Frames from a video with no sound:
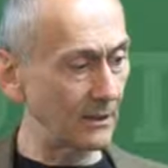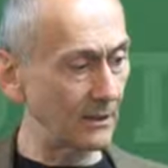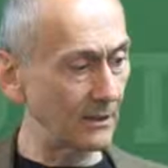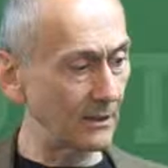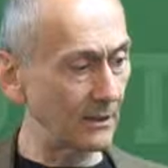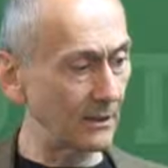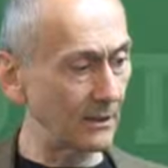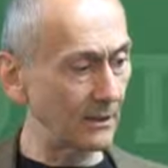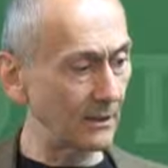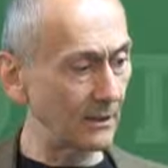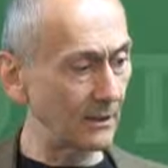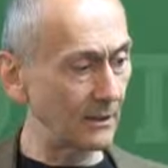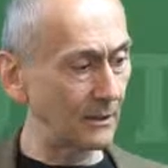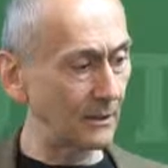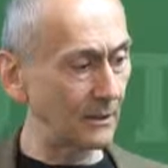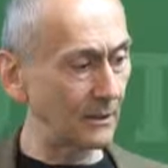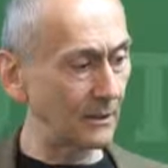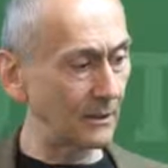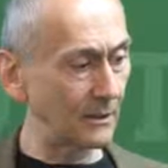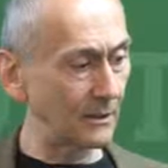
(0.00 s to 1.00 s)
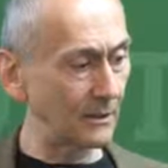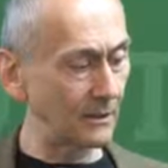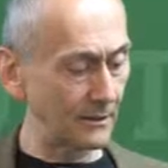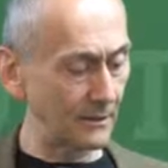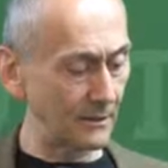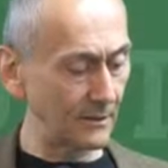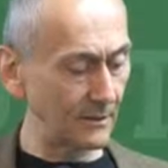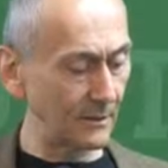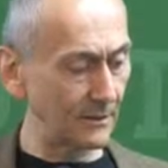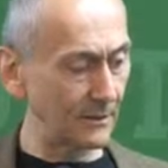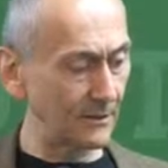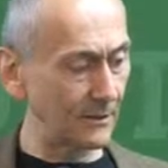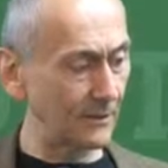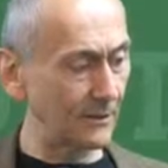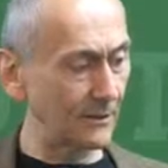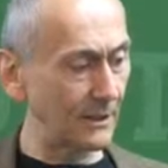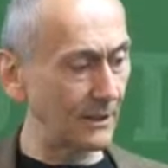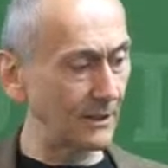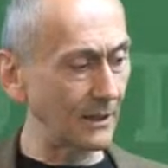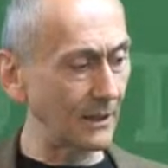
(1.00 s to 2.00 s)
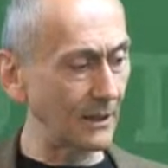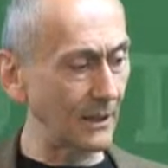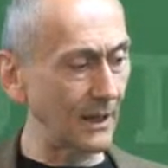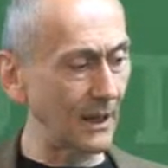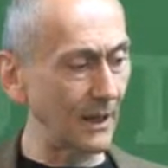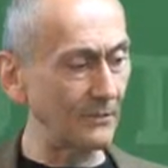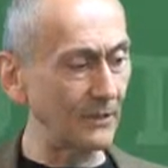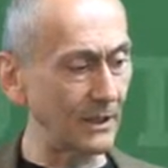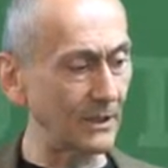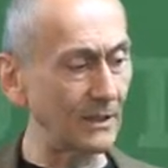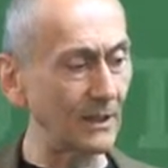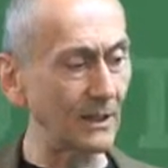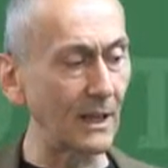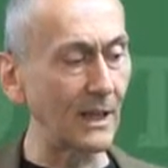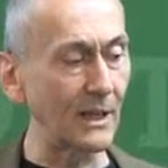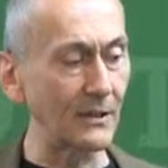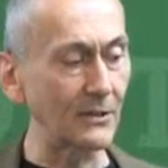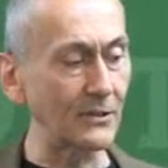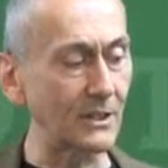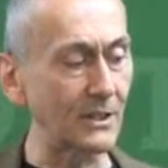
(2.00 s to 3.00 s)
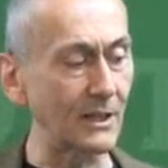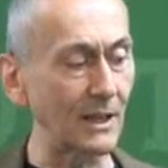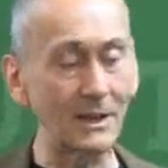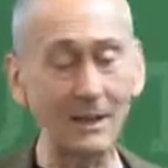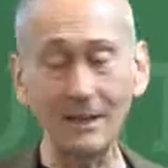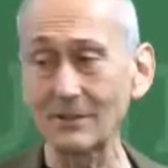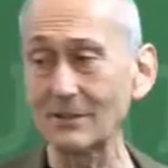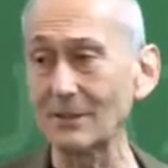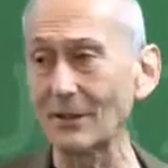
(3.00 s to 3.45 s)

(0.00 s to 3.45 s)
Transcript: on. No, I have it in a later slide.